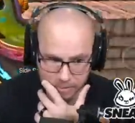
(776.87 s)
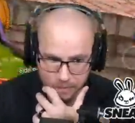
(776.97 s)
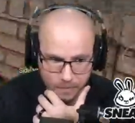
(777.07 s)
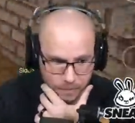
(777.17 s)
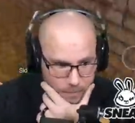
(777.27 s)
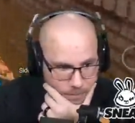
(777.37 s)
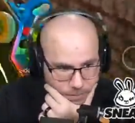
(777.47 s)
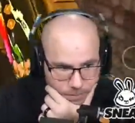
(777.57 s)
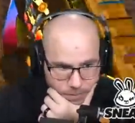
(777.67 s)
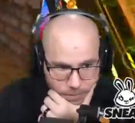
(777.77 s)

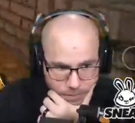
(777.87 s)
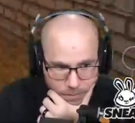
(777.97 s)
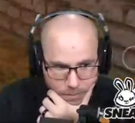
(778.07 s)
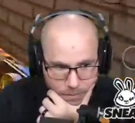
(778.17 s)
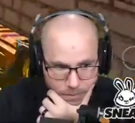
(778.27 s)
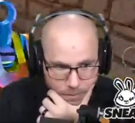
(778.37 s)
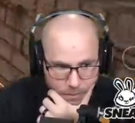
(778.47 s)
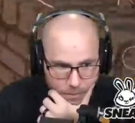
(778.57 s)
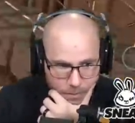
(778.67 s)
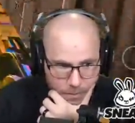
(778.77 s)

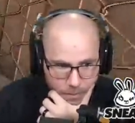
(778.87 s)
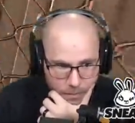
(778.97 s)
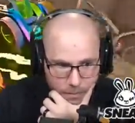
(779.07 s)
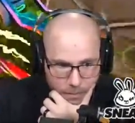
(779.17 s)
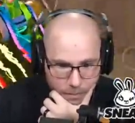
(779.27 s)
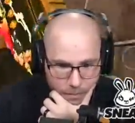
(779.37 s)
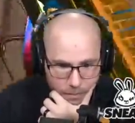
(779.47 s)
Nothing is said.